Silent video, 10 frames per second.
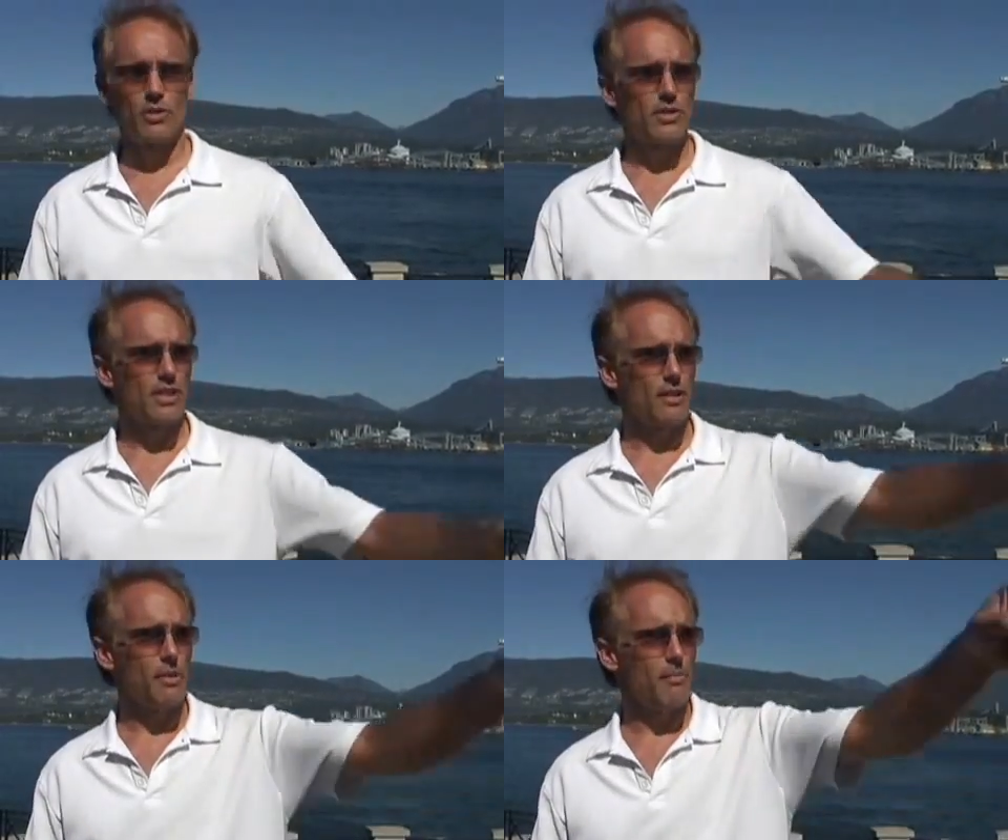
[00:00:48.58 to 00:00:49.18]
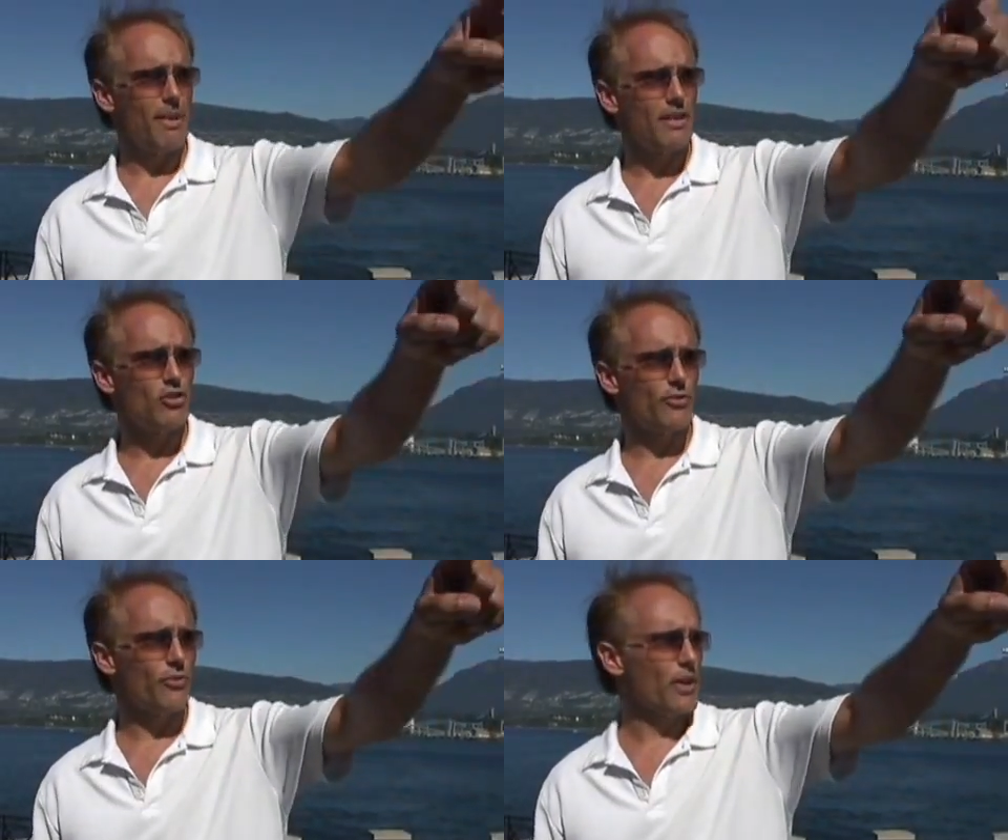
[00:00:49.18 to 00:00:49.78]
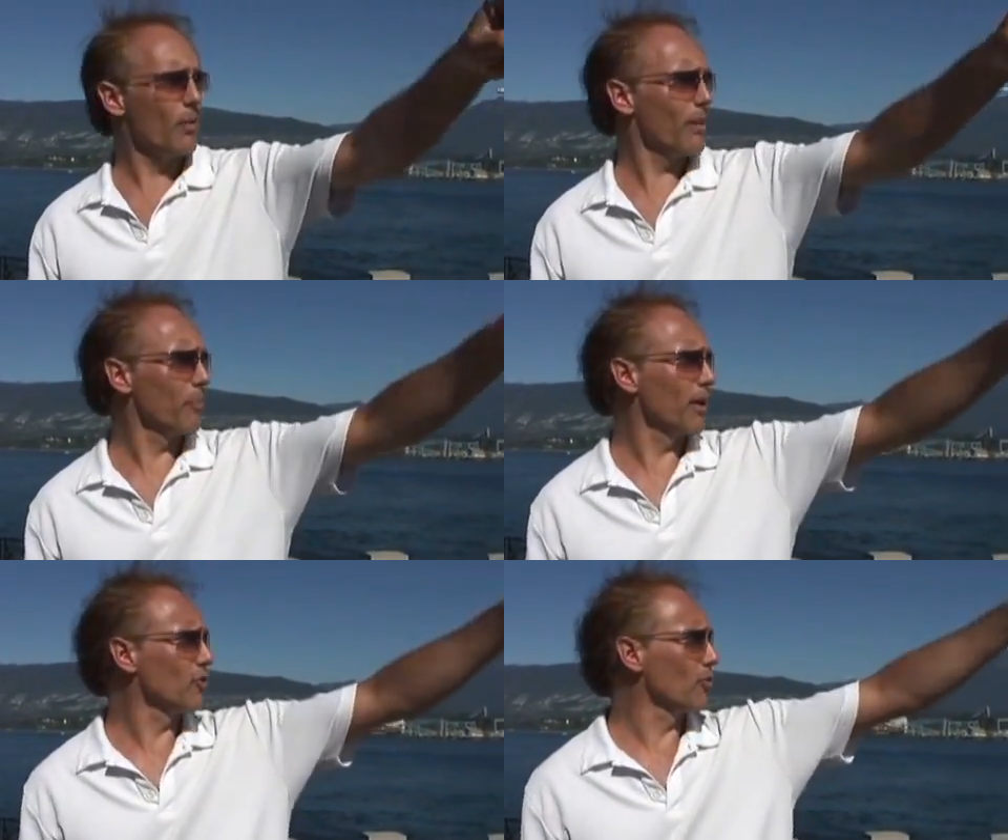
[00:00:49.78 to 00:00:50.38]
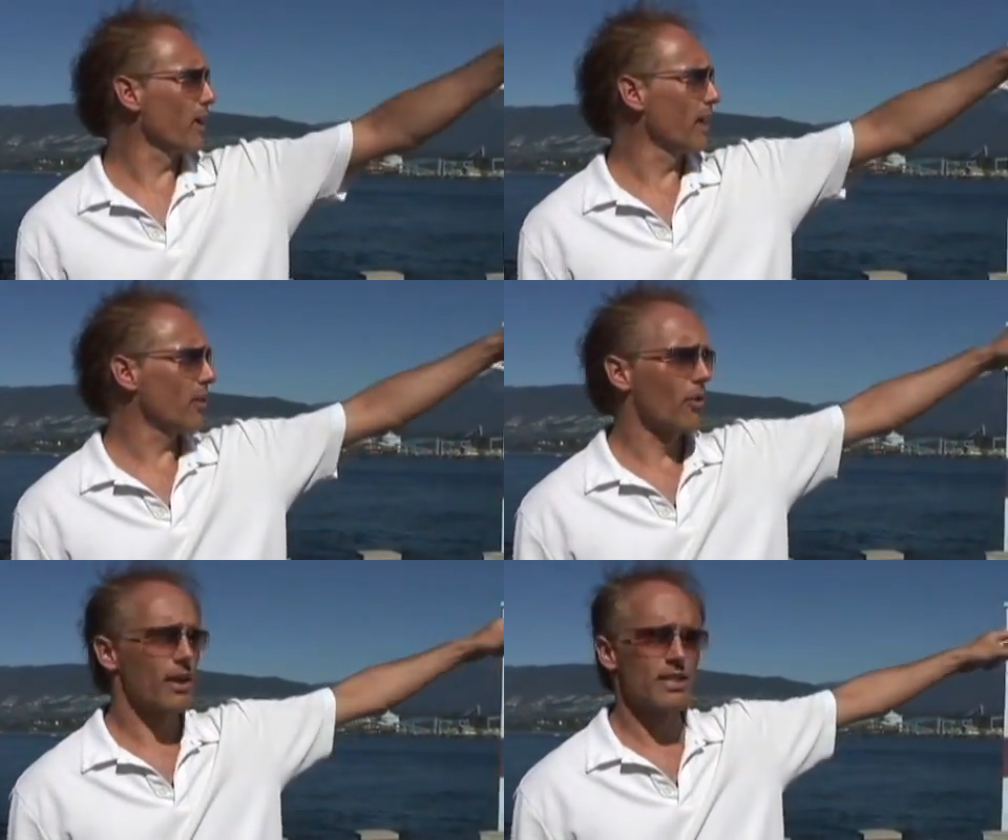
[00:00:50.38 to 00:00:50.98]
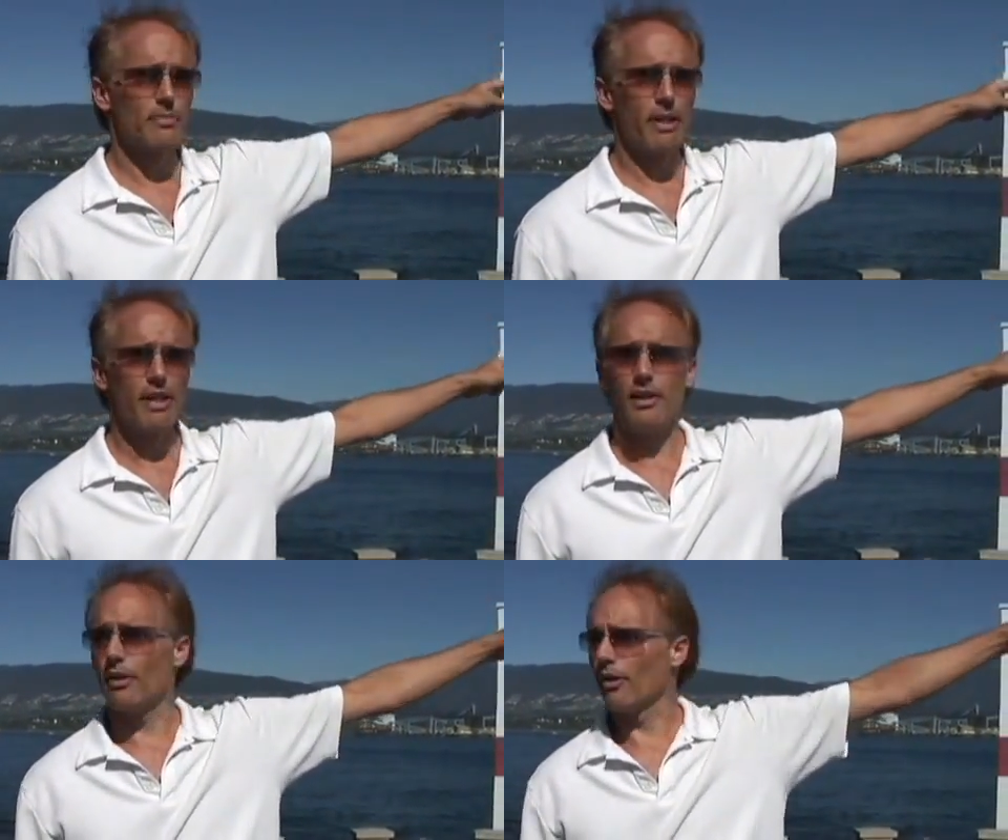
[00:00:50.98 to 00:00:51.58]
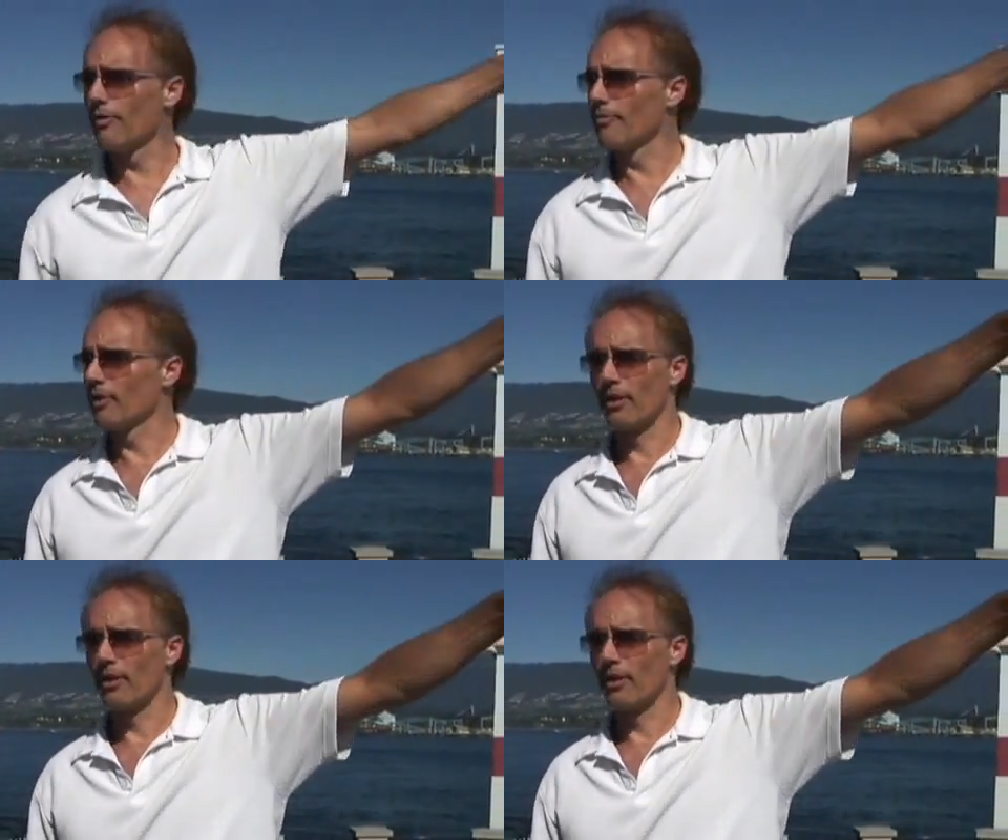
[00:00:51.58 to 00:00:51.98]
which is going to be a major freeway bridge right across the bay here.